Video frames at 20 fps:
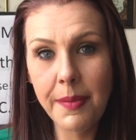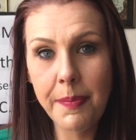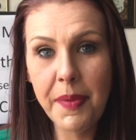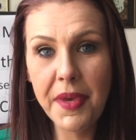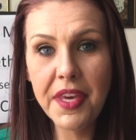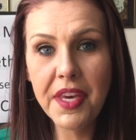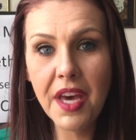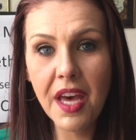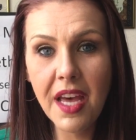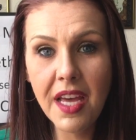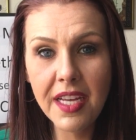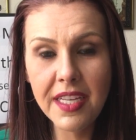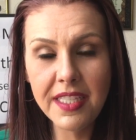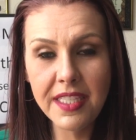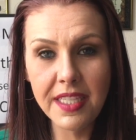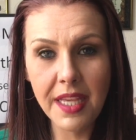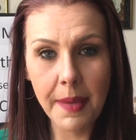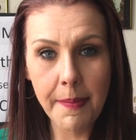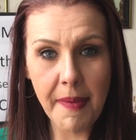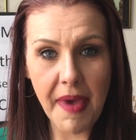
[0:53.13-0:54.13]
it
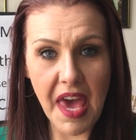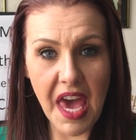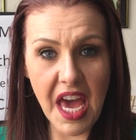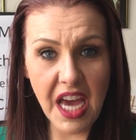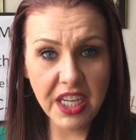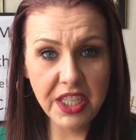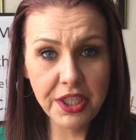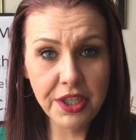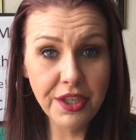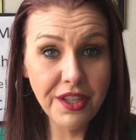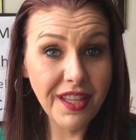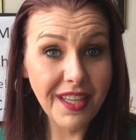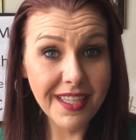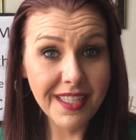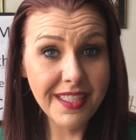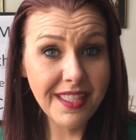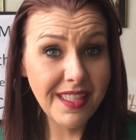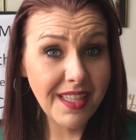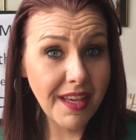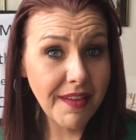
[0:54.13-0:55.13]
because I'm actually a
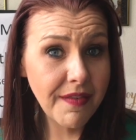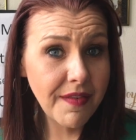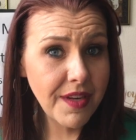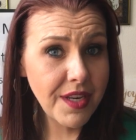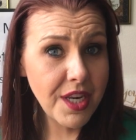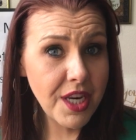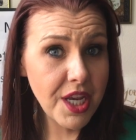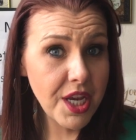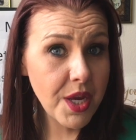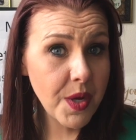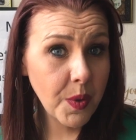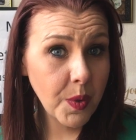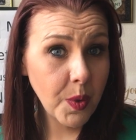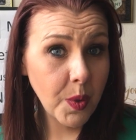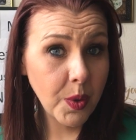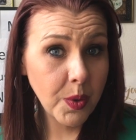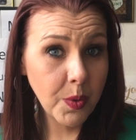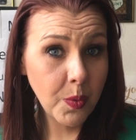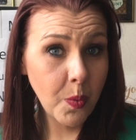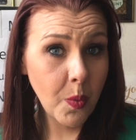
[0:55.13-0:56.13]

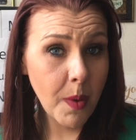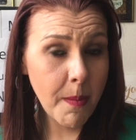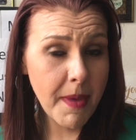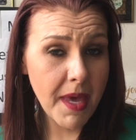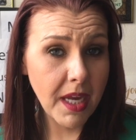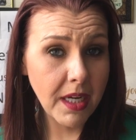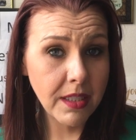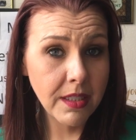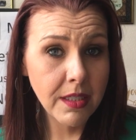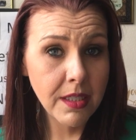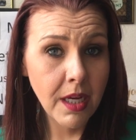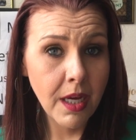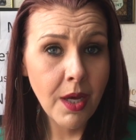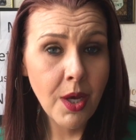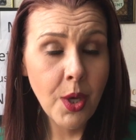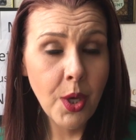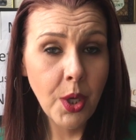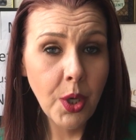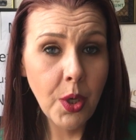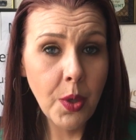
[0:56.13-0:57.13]
70-year-old woman
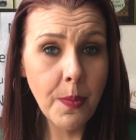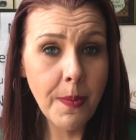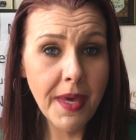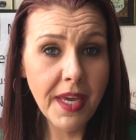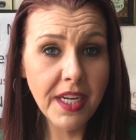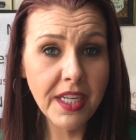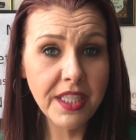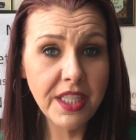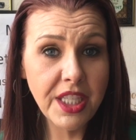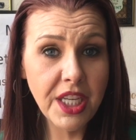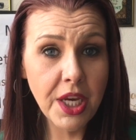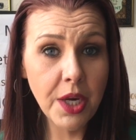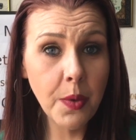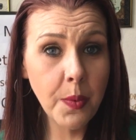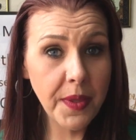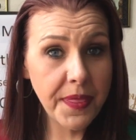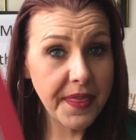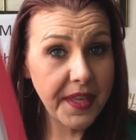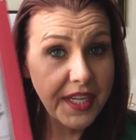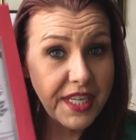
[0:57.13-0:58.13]
who made a deal
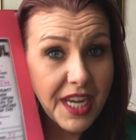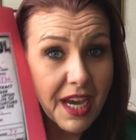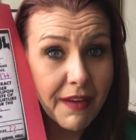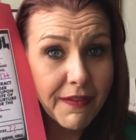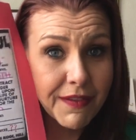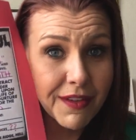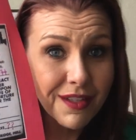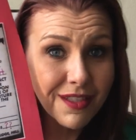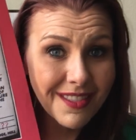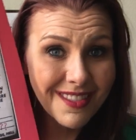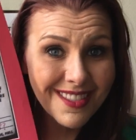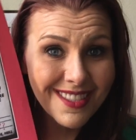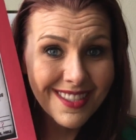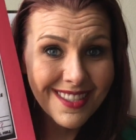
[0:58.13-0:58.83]
with the devil